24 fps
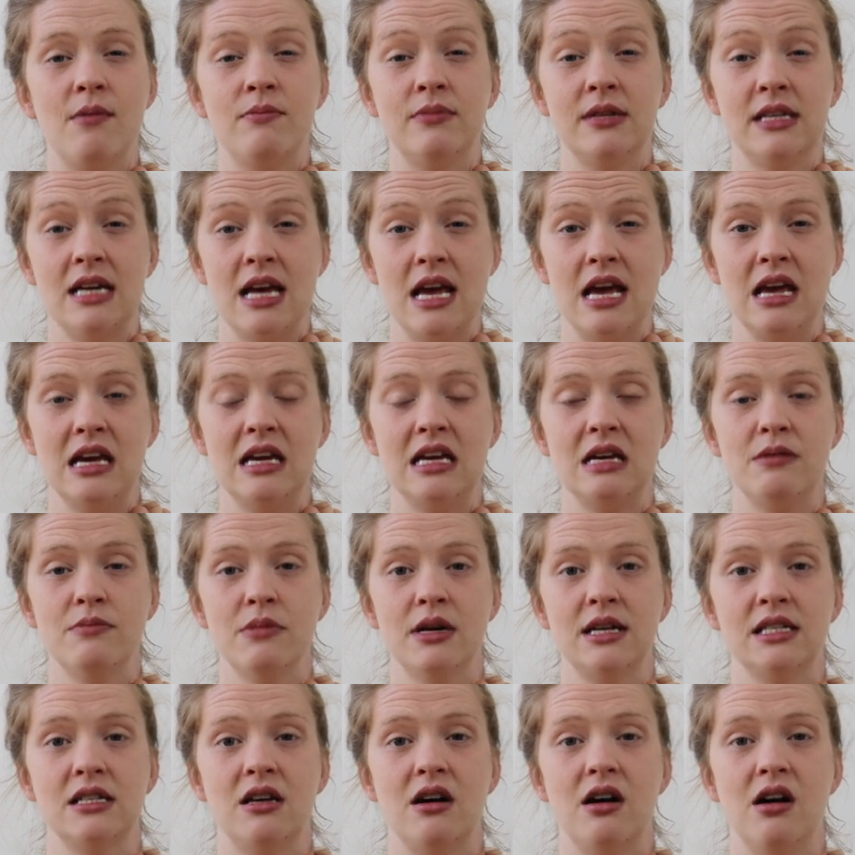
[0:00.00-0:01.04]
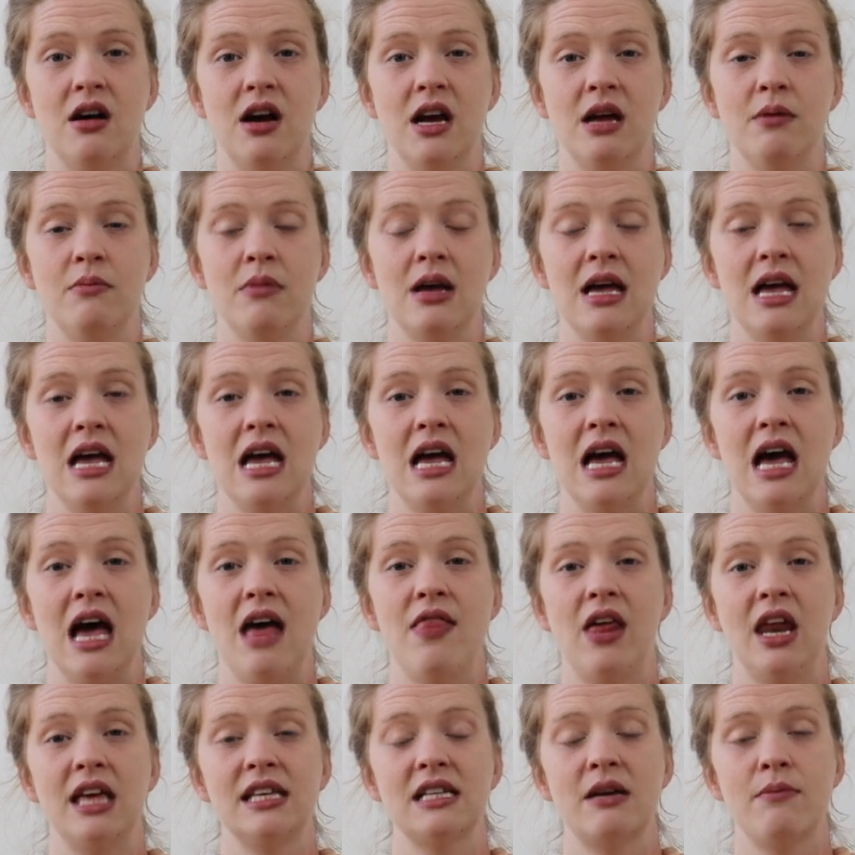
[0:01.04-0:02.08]
I'm taking my time. And
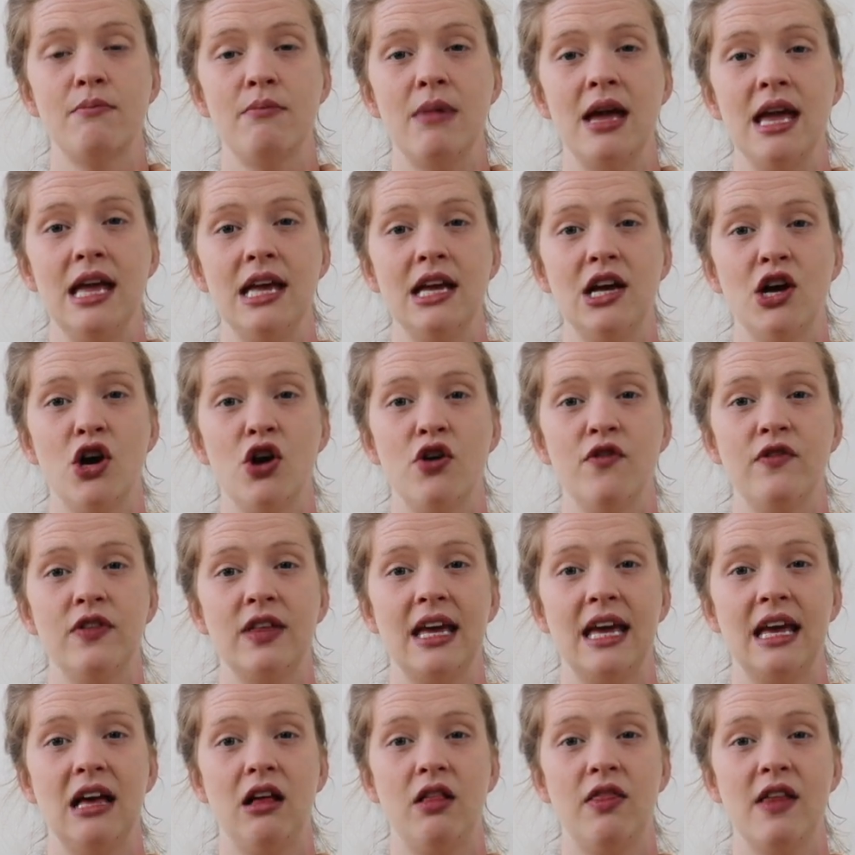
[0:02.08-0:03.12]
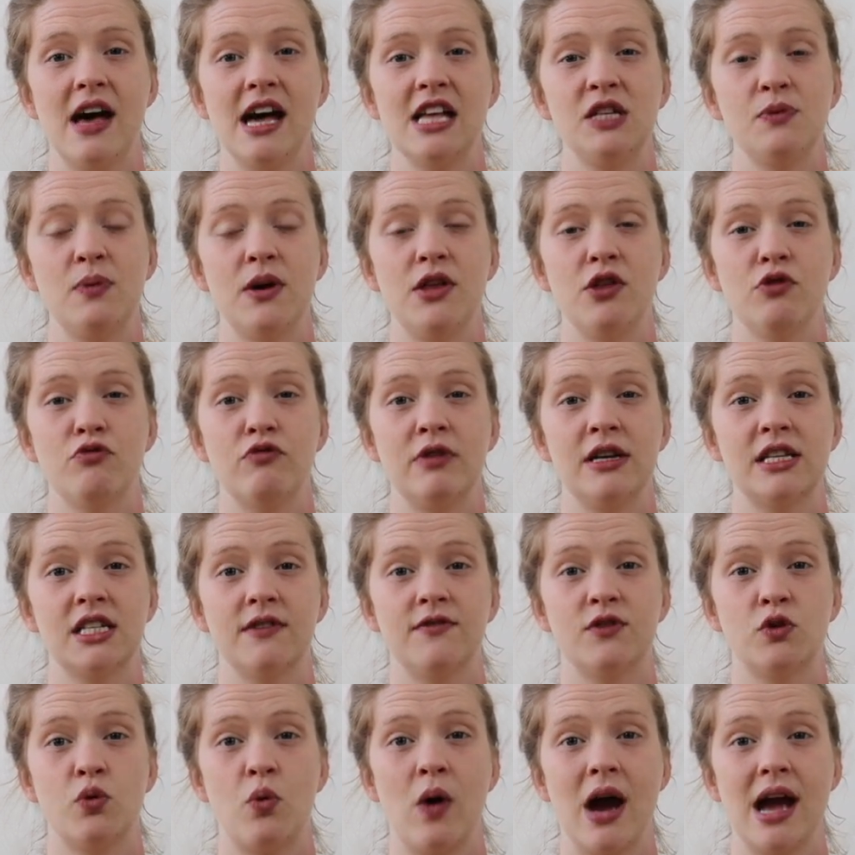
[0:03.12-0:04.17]
then as I make it over the hill, that's where the risk
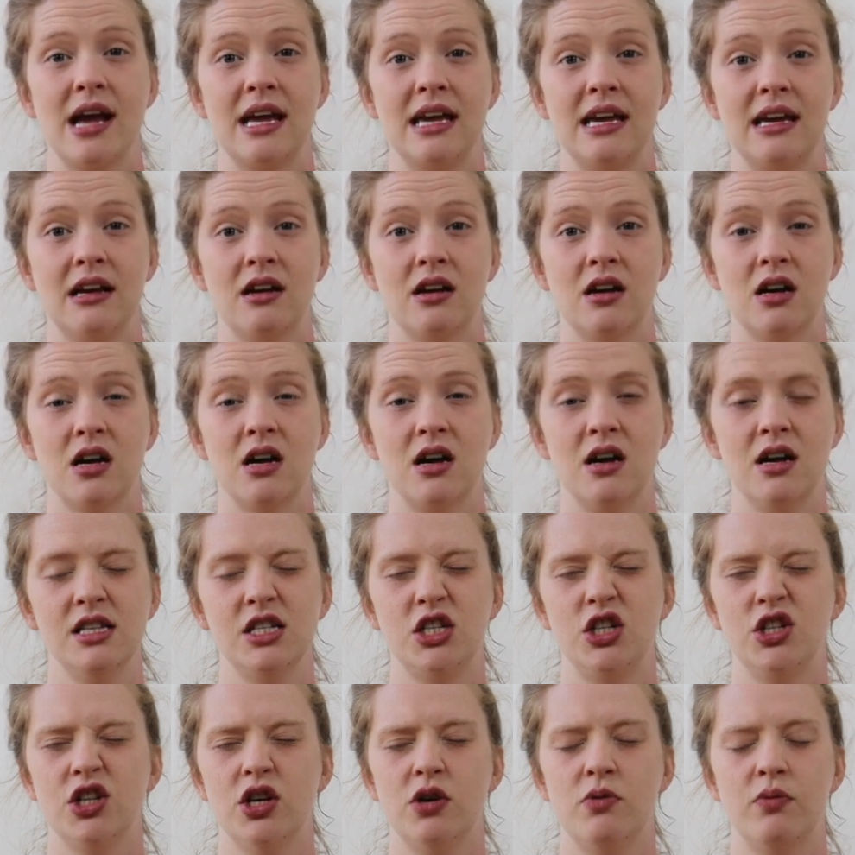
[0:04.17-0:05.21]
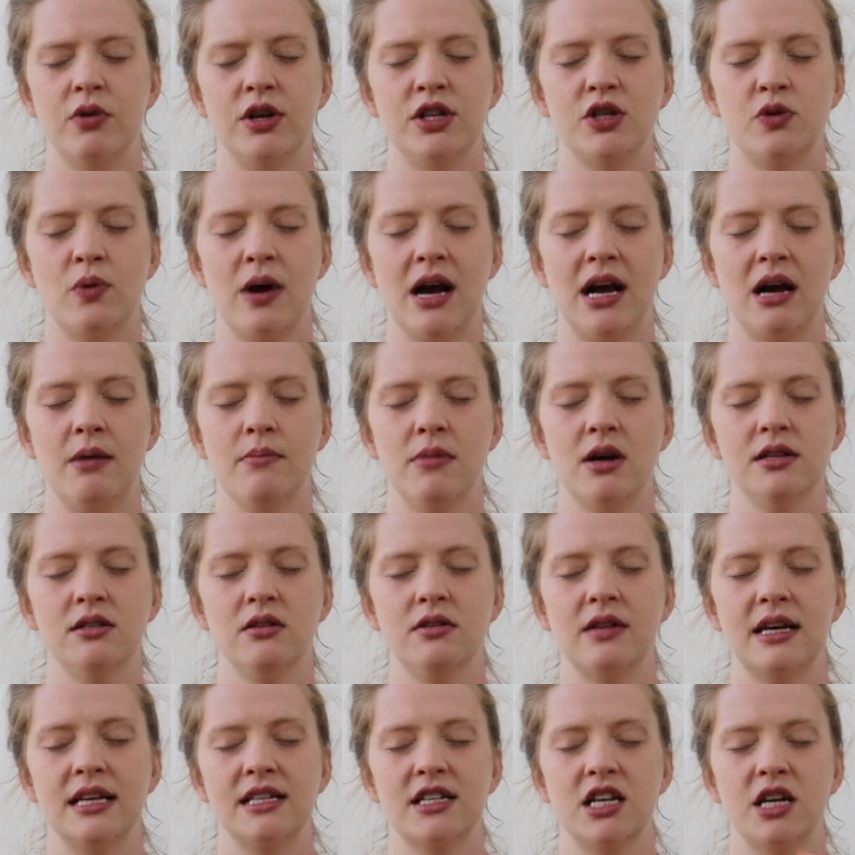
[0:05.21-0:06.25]
of twanging occurs, and you don't want to twang a muscle,
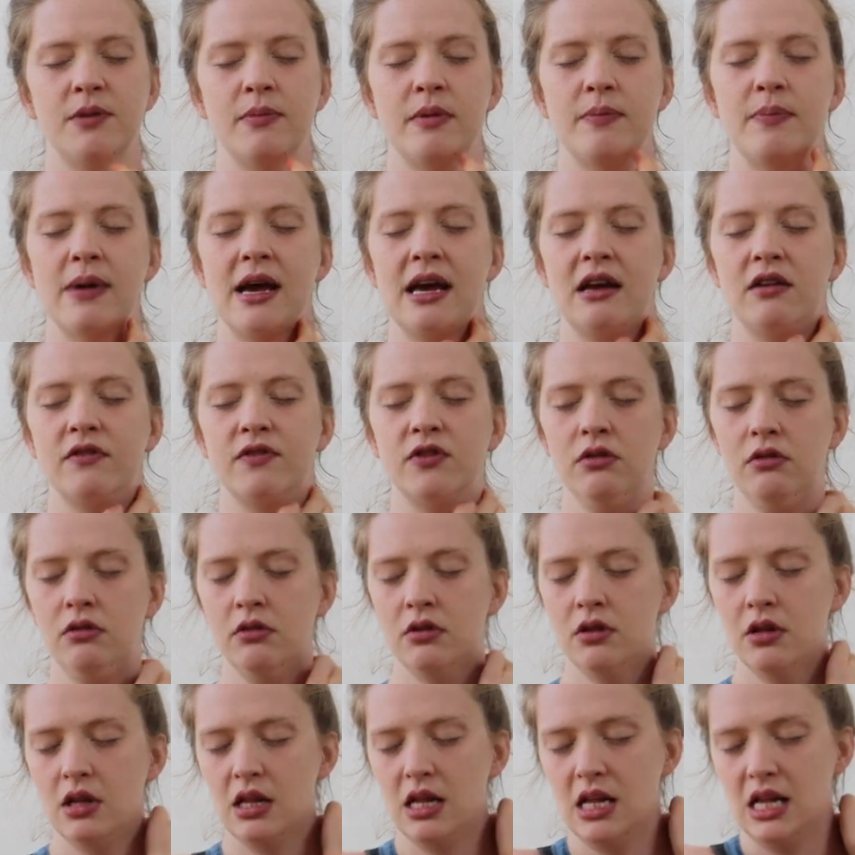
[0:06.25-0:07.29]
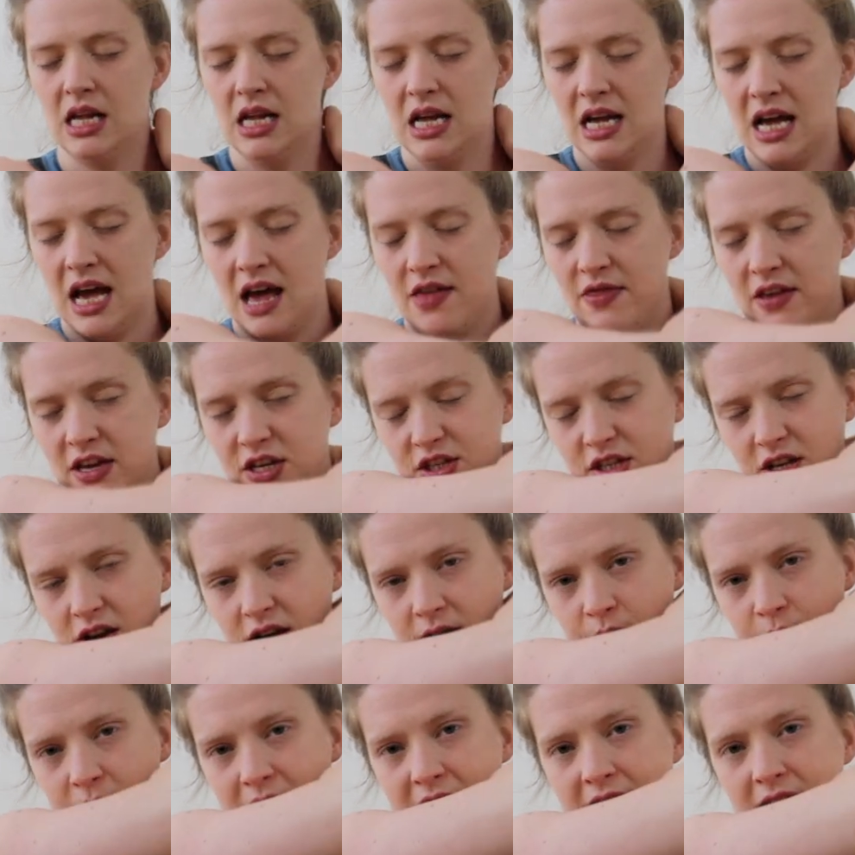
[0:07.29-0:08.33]
that's going to be painful. And then just
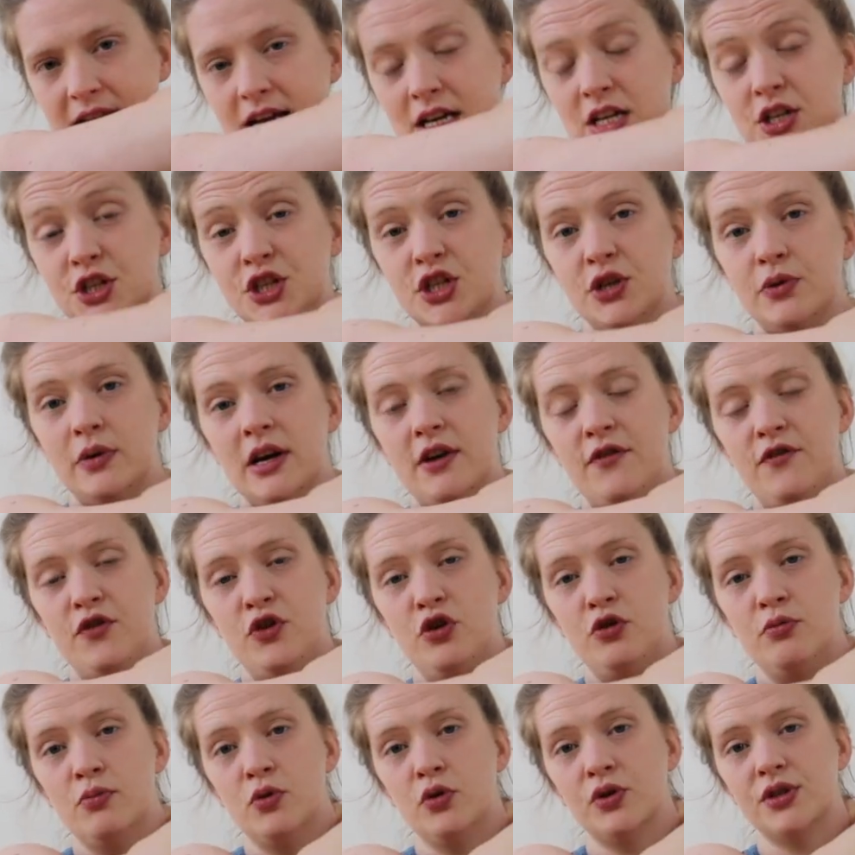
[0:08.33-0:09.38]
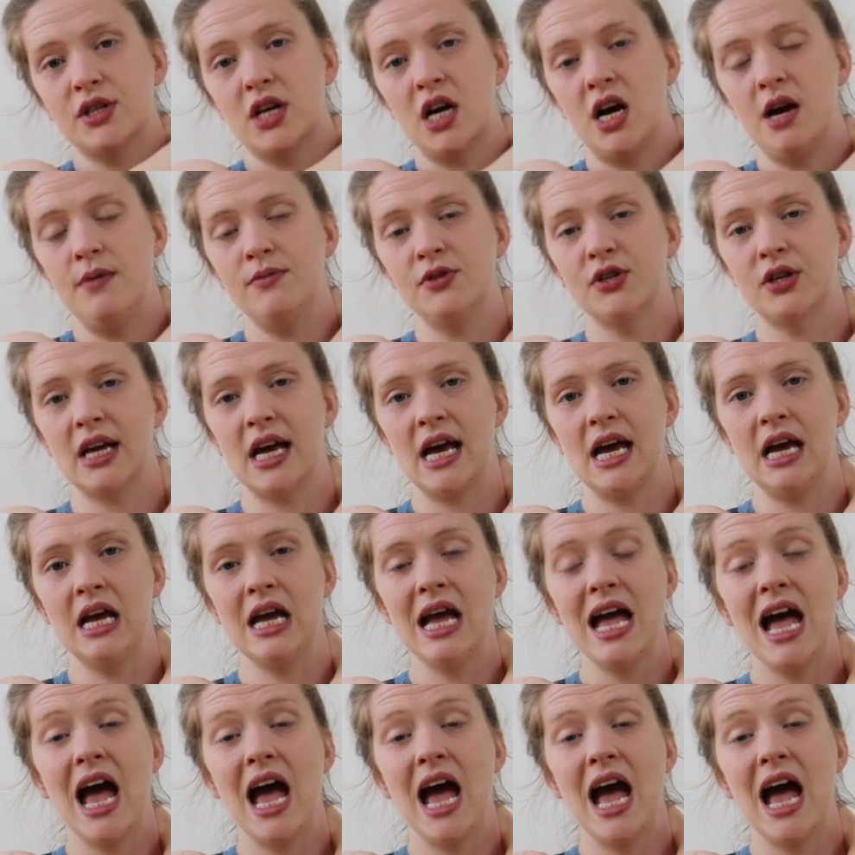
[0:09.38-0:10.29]
come back and do it a few more times, okay?